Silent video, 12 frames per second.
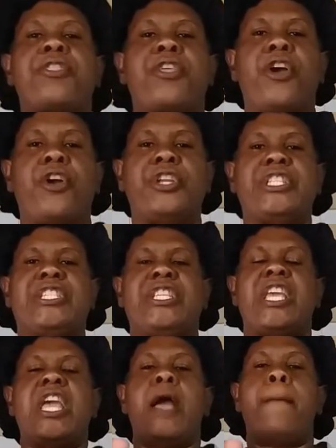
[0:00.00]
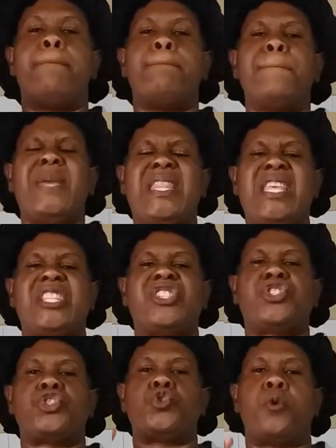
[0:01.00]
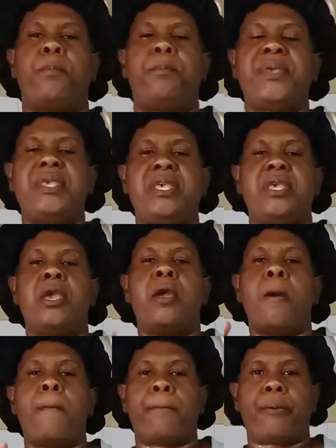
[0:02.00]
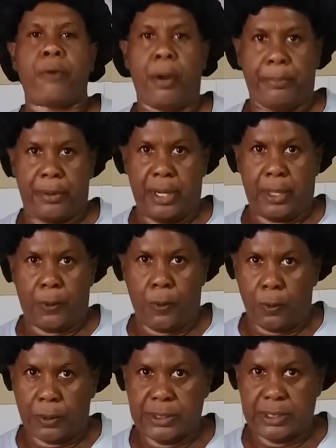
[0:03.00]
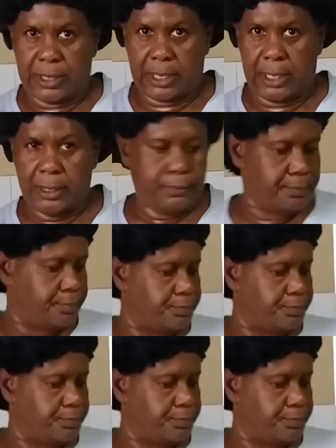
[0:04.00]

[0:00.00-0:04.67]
30 minutes to be properly cooked. Eh?